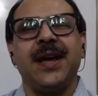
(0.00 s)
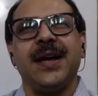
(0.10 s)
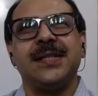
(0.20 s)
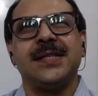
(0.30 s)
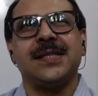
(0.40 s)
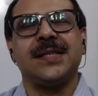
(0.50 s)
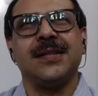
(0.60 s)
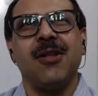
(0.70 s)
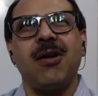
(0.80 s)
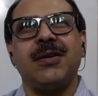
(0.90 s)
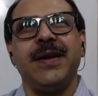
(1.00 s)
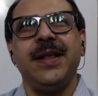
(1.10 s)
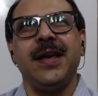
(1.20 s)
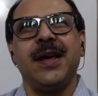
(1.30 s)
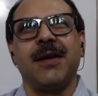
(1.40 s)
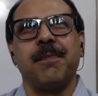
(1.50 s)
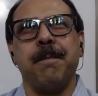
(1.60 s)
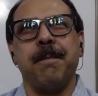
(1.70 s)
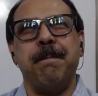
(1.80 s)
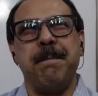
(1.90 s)
it's not really
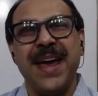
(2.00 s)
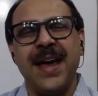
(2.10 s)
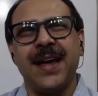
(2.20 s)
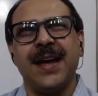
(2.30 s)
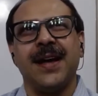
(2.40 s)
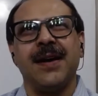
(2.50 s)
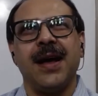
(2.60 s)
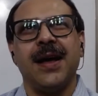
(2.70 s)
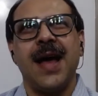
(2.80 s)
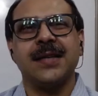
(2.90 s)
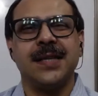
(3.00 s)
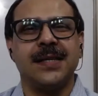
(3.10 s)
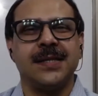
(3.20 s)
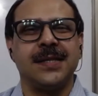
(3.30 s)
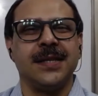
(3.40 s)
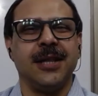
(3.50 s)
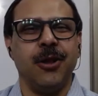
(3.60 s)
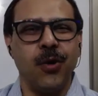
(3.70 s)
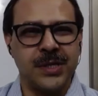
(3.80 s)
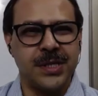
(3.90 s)
big as it
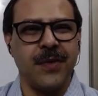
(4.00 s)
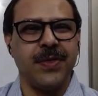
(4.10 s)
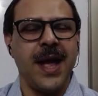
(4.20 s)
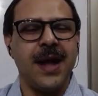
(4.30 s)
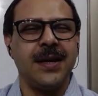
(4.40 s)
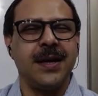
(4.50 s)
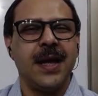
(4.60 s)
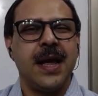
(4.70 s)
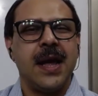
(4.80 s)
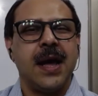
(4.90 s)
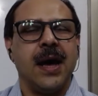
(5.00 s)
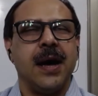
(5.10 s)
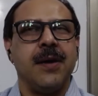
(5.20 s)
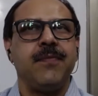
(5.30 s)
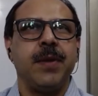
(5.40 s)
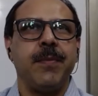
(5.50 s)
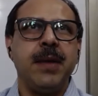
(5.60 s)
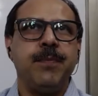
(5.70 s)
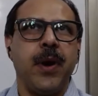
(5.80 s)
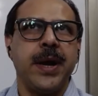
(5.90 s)
looks on that. The
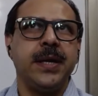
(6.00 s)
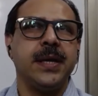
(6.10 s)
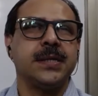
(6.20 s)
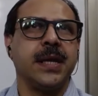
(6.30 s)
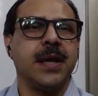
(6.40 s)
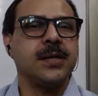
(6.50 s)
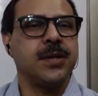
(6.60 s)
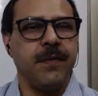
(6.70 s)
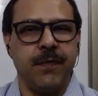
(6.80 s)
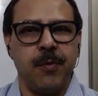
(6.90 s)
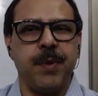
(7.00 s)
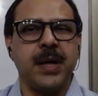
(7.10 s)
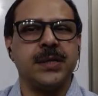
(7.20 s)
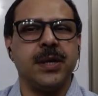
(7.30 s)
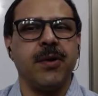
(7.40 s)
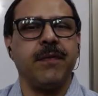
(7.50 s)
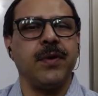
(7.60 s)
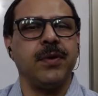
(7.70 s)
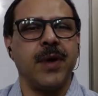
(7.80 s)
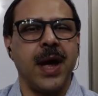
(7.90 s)
main point is Industry 4.0, if
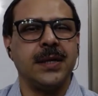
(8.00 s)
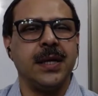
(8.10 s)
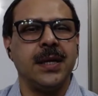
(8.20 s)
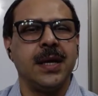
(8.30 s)
you look at it,